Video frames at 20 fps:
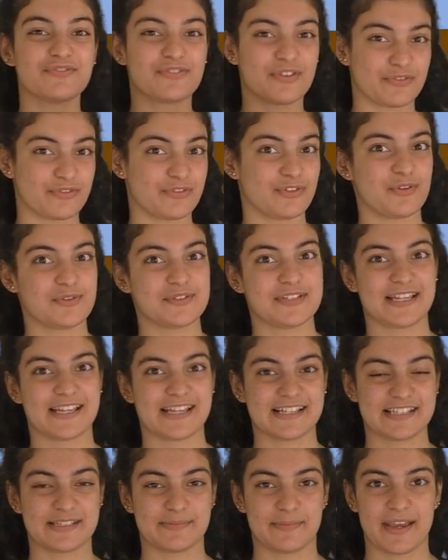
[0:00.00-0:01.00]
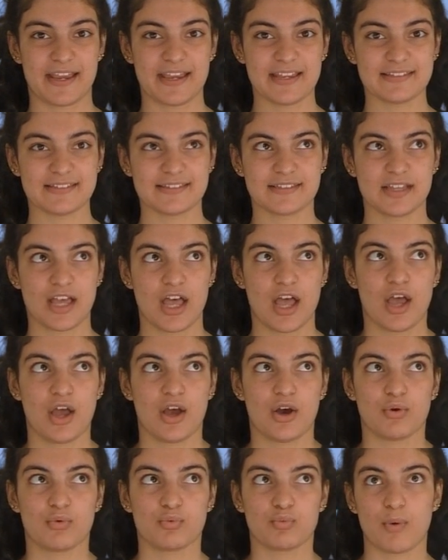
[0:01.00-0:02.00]
from floating in space?
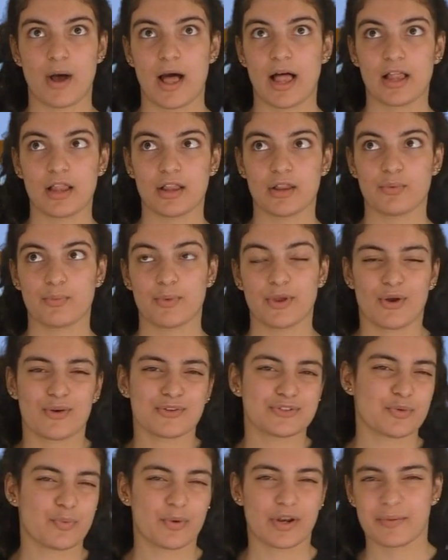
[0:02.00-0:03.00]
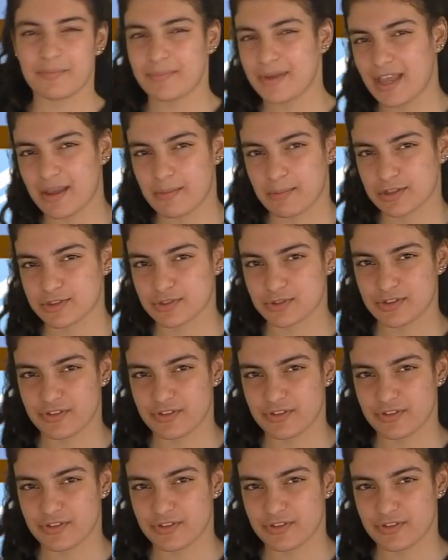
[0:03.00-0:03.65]
Well, we also wouldn't be able to